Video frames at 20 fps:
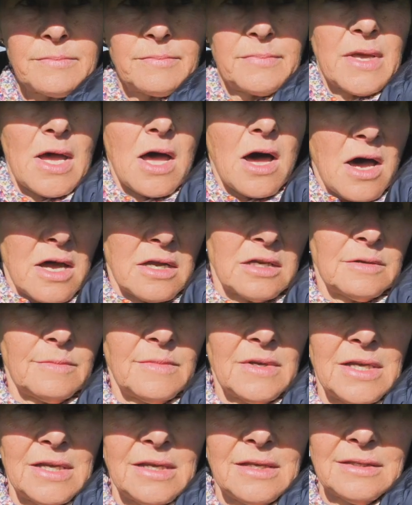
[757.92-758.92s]
behind
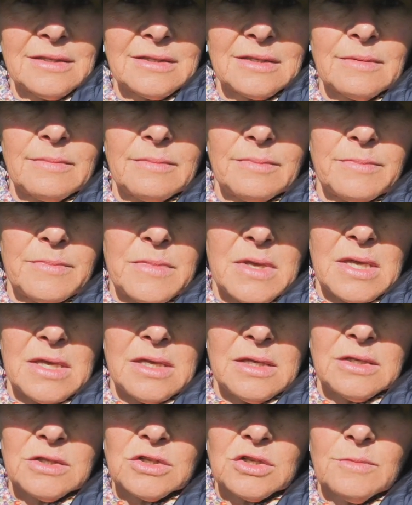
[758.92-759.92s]
me is
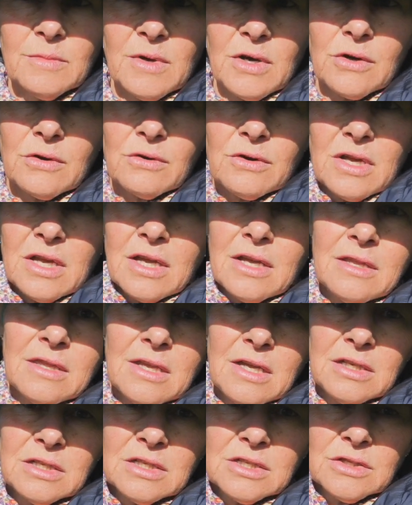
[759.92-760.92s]
the 2 Mile Creek, and
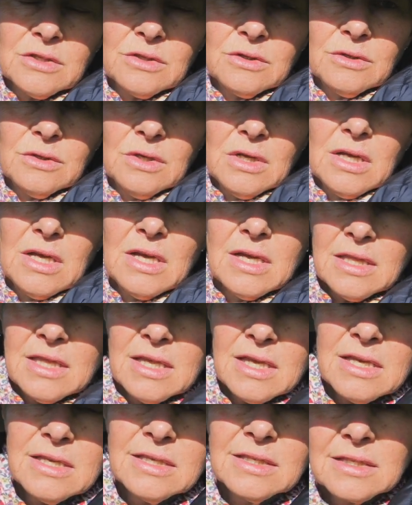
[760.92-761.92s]
then to the
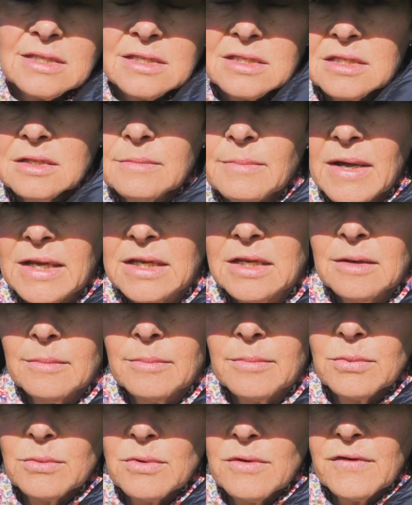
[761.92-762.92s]
east is the Bunyip
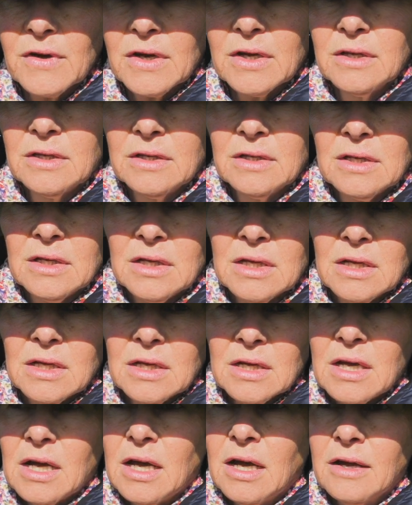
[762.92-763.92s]
River
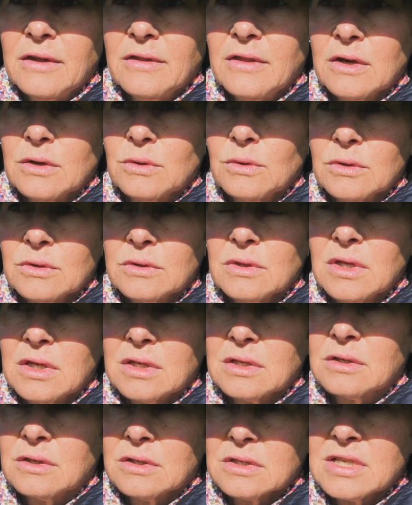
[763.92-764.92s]

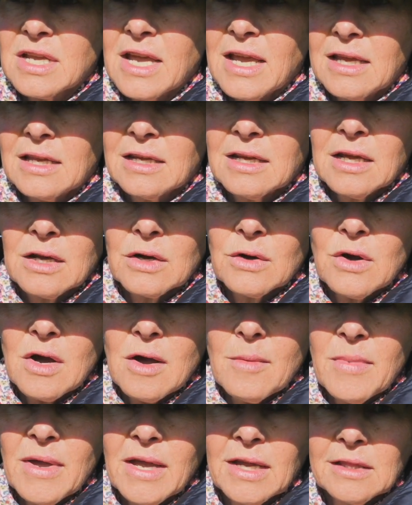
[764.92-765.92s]
that got taken out
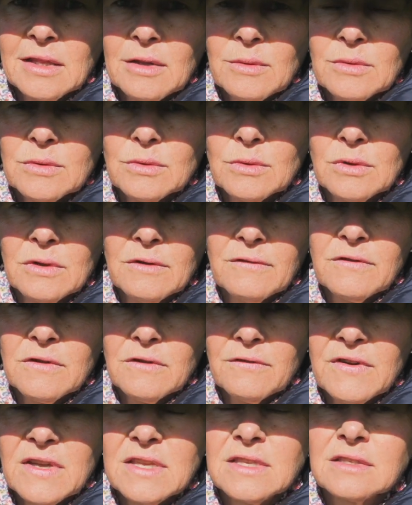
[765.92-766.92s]
quite badly with all of
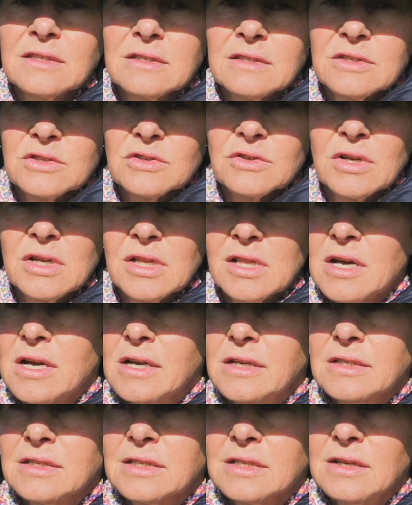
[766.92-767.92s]
the fences, tree
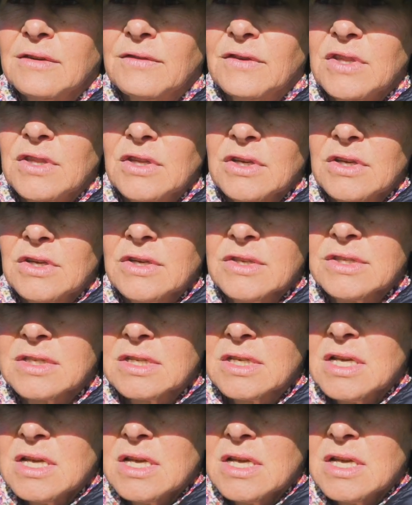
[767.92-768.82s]
lines and everything else.